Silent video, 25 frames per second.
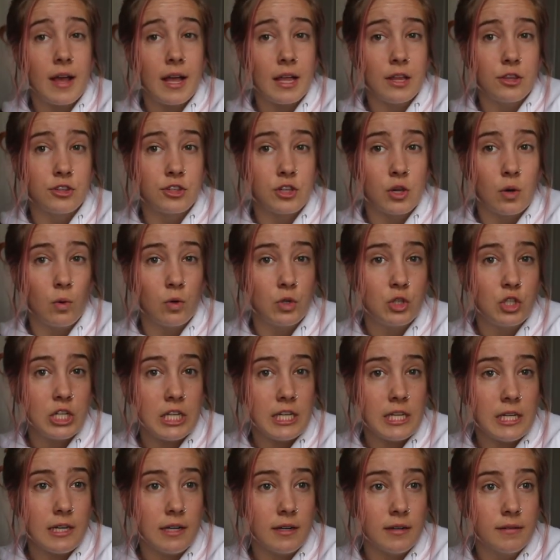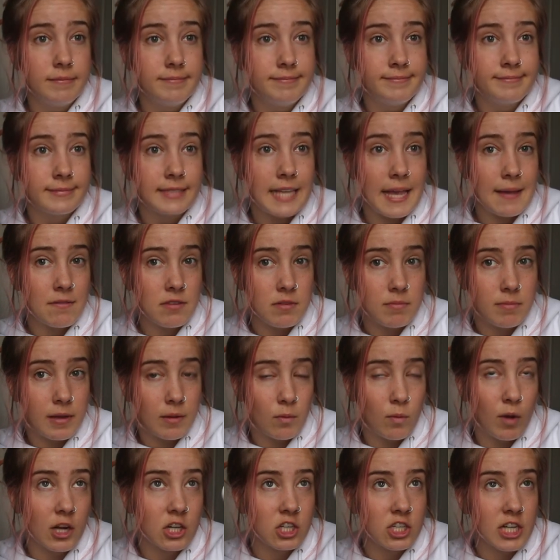And so she gave it to me.
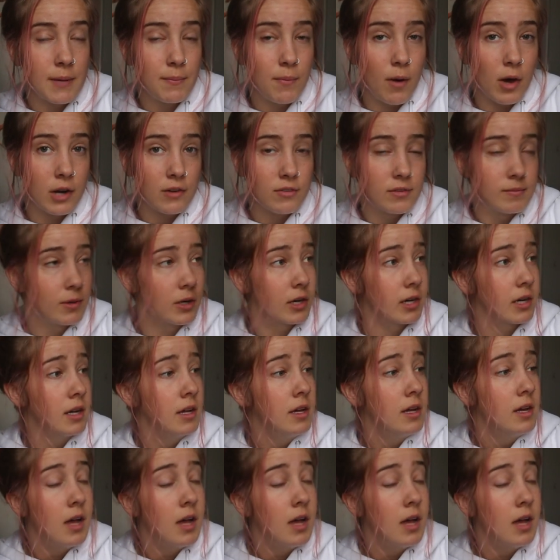Well, actually I bought it from her.